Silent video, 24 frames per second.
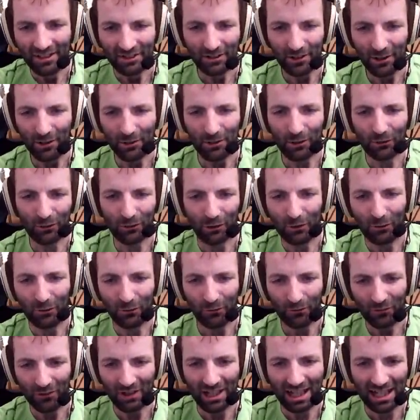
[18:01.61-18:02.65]
So you're sort of
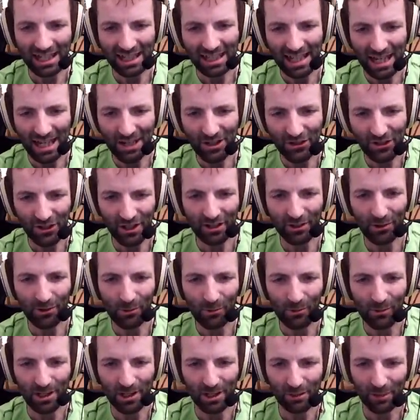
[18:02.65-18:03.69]
clenching the
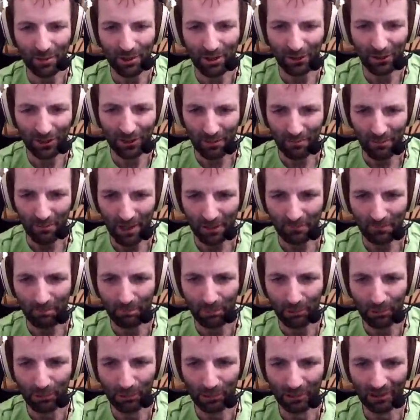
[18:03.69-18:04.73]
wheel because it might
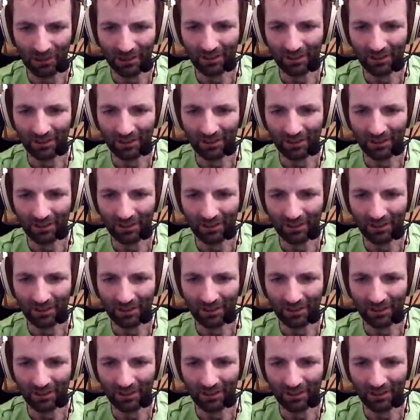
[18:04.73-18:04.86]
pull